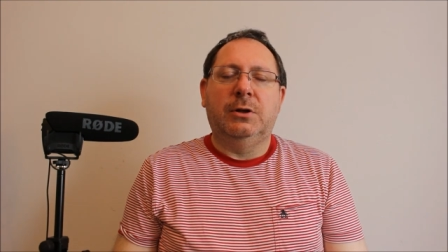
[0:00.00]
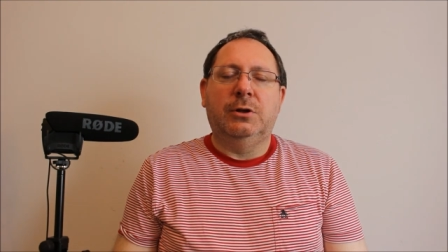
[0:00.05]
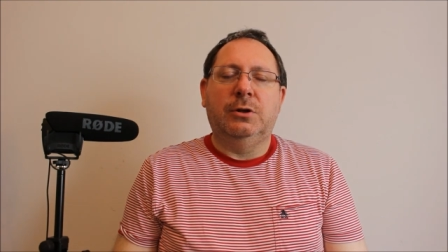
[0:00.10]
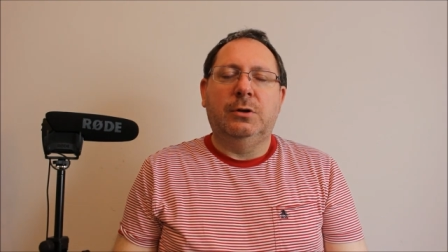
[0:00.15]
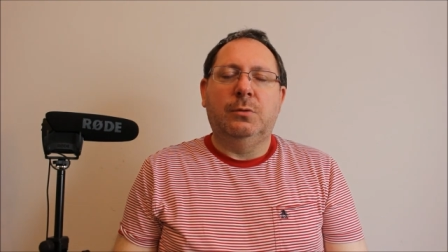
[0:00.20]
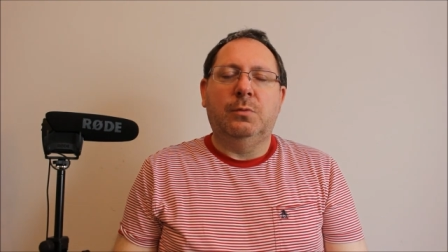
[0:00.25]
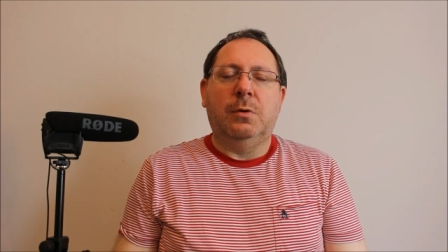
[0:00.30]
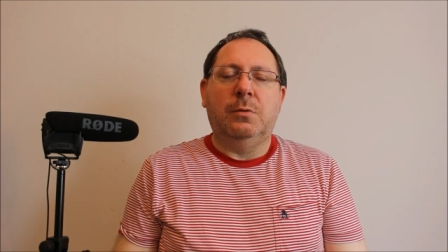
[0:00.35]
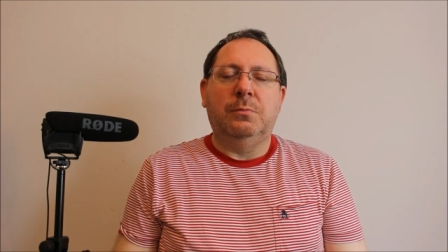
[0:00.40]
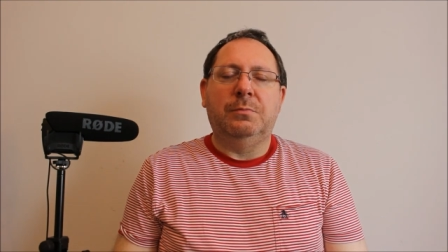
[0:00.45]

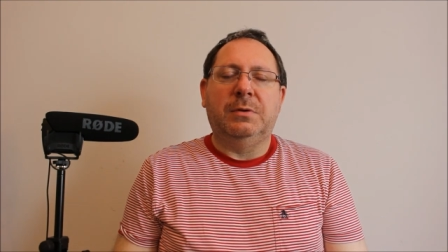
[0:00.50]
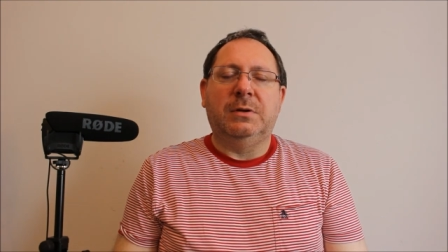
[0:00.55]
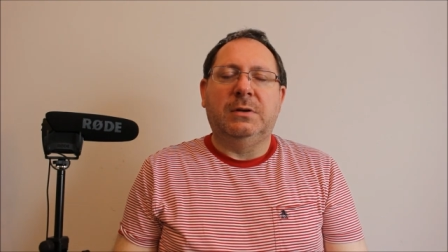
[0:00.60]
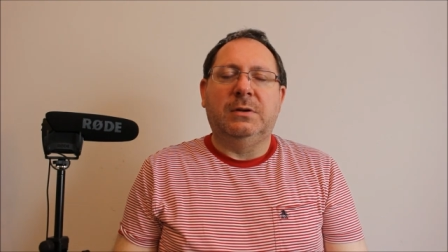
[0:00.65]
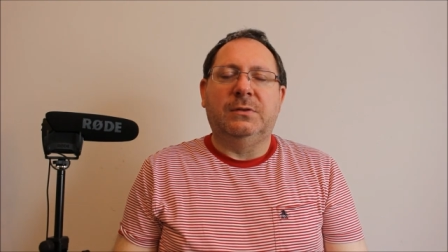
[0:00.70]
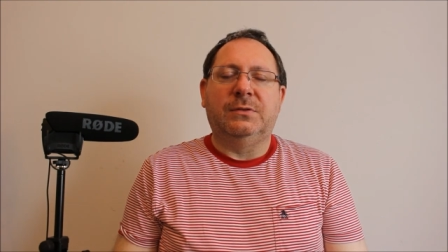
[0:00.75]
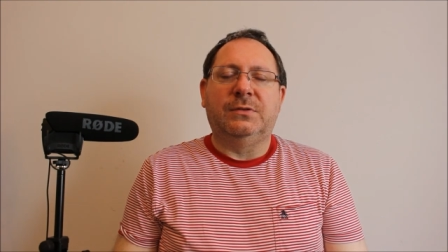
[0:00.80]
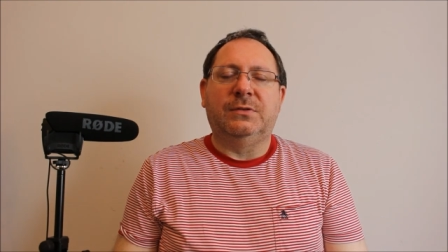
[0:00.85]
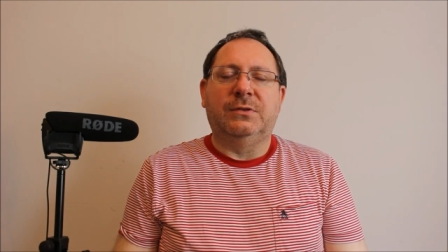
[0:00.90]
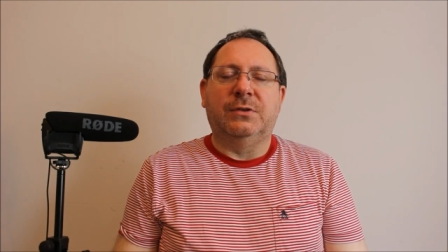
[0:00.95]
you won't be
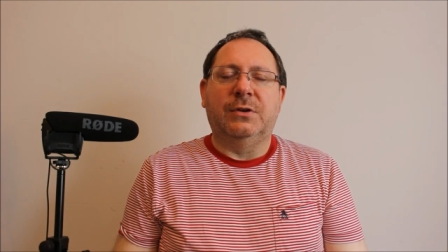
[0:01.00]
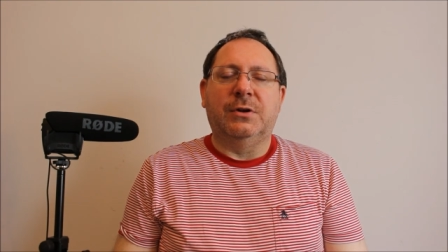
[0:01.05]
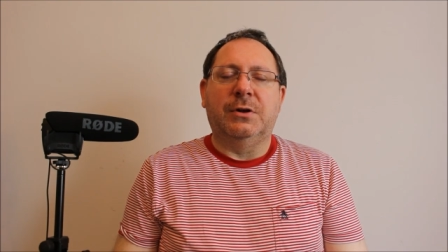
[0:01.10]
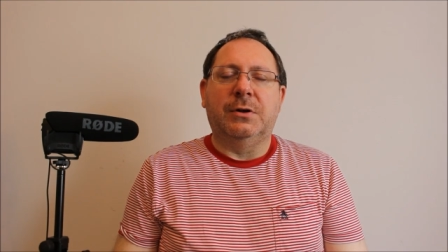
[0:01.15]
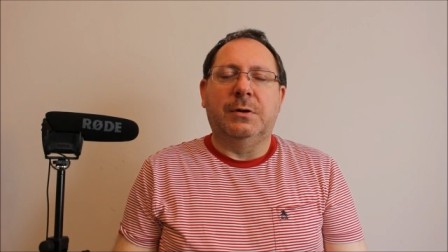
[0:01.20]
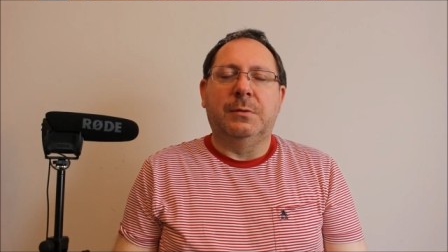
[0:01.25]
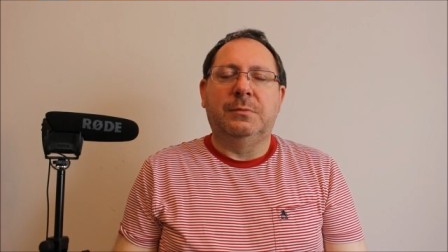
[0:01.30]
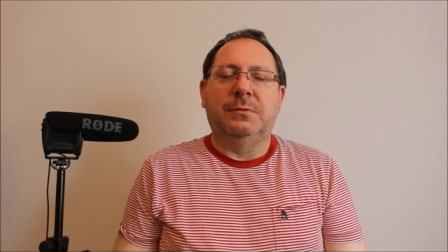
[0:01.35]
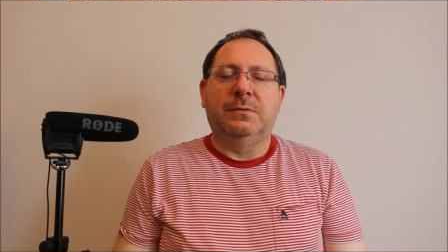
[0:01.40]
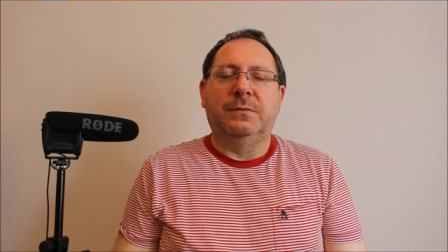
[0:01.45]

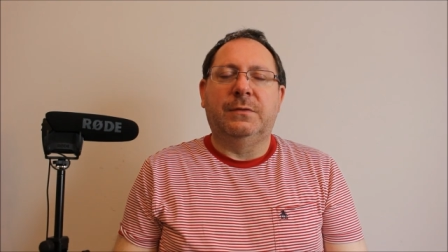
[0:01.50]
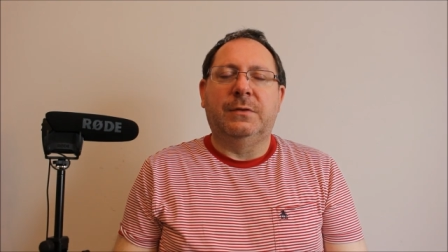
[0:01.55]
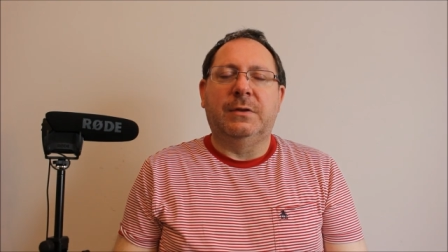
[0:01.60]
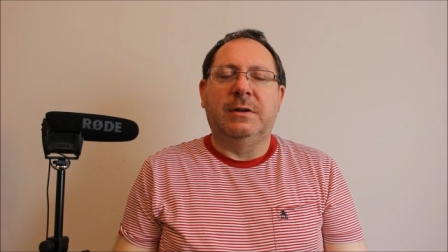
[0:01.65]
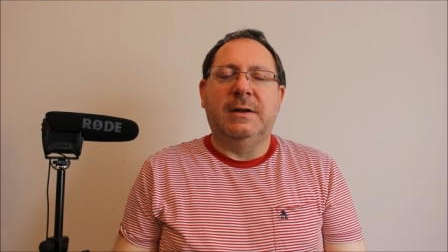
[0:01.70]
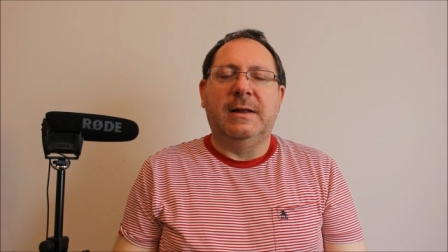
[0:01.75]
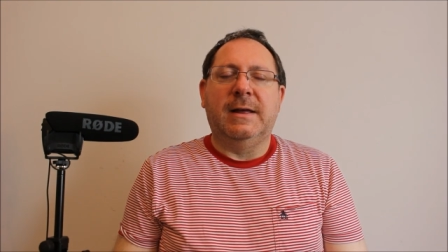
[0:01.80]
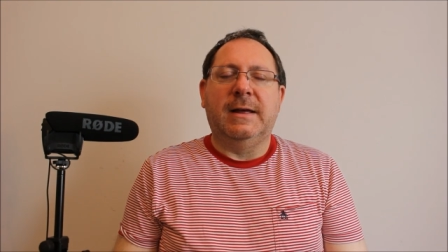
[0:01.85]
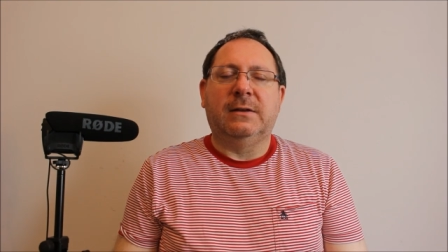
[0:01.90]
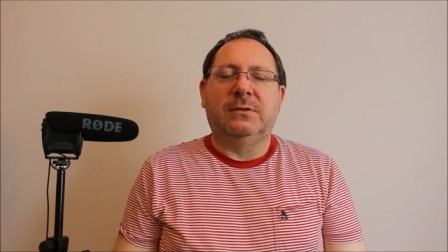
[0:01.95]
disturbed for the
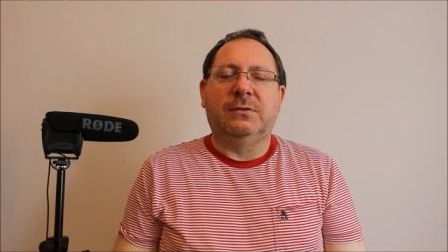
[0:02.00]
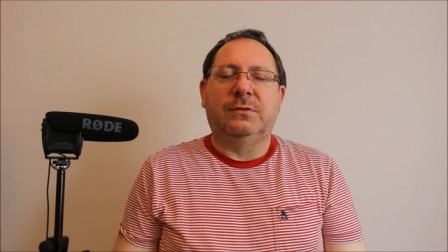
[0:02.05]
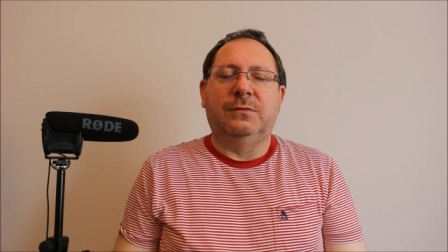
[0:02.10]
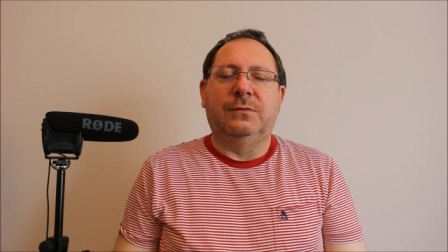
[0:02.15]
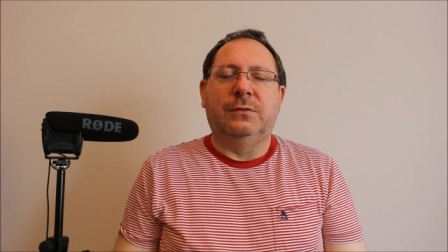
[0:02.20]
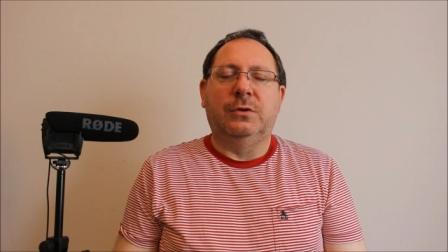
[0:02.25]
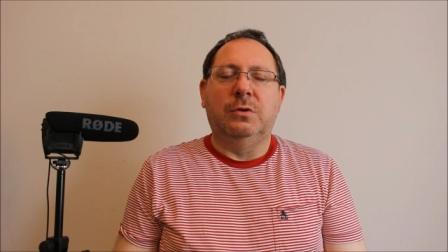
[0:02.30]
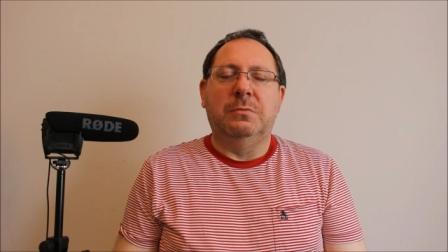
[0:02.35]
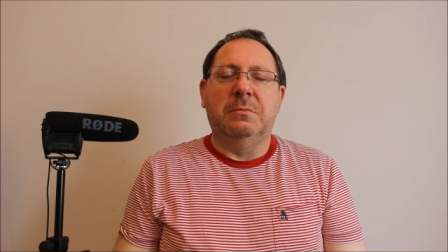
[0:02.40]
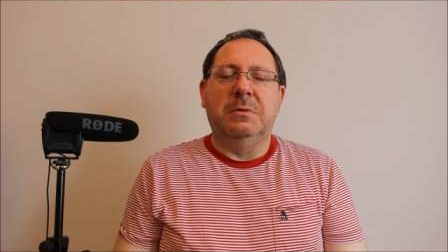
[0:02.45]
next
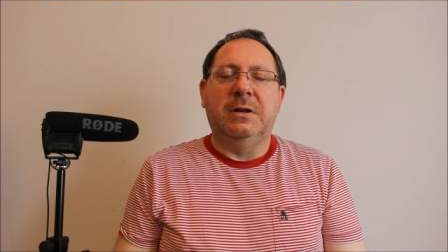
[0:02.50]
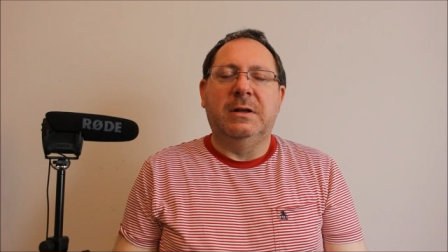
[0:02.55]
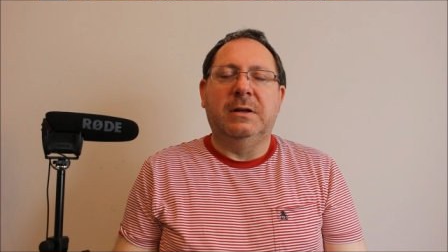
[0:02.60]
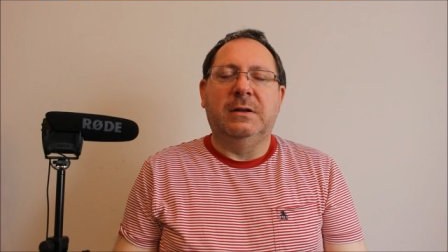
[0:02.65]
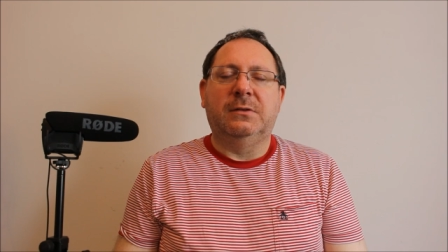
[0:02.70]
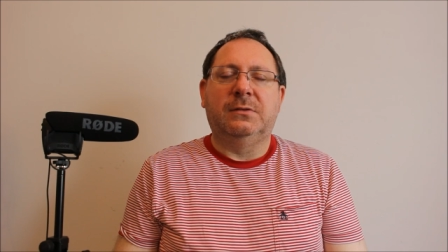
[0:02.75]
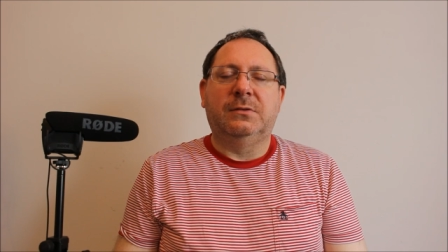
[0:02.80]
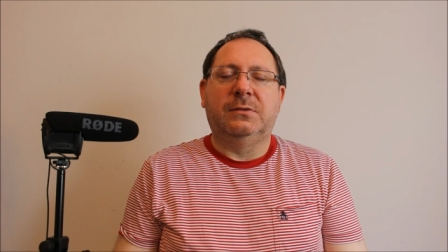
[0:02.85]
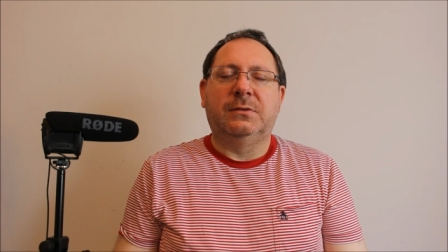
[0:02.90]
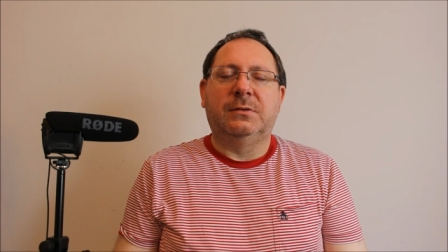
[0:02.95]
few
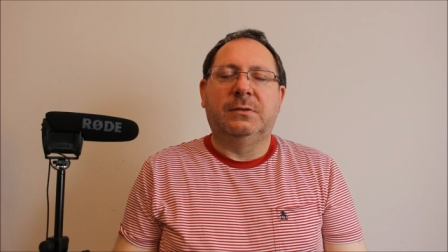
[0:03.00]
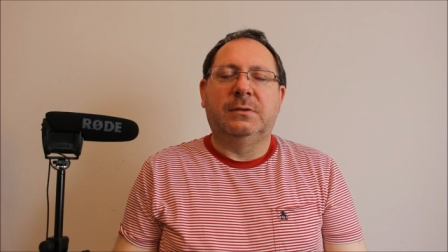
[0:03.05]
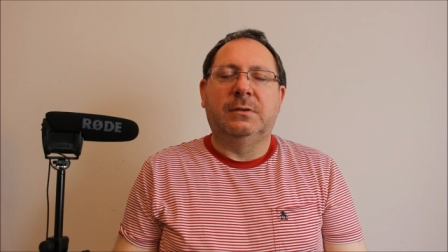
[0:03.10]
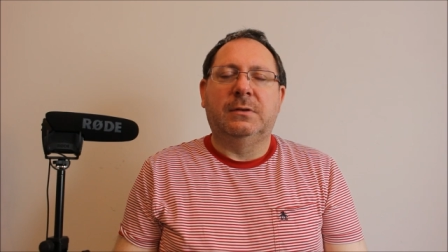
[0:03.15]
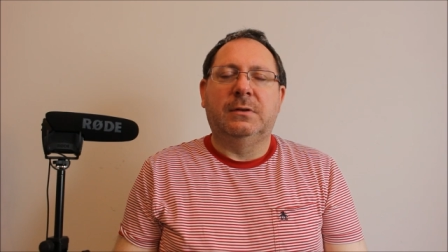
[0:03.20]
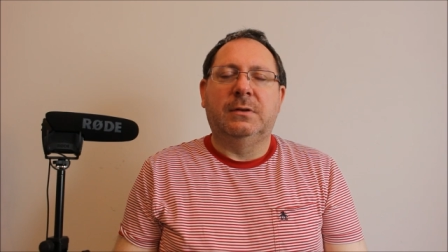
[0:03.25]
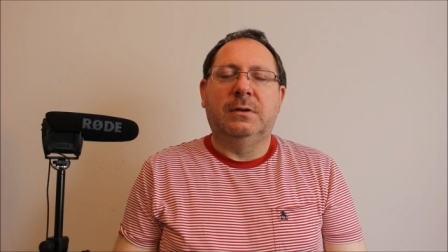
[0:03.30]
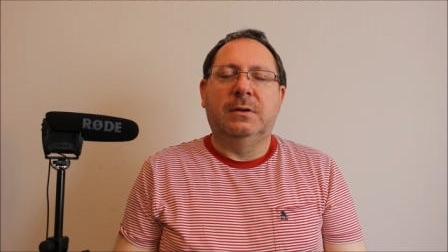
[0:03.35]
minutes.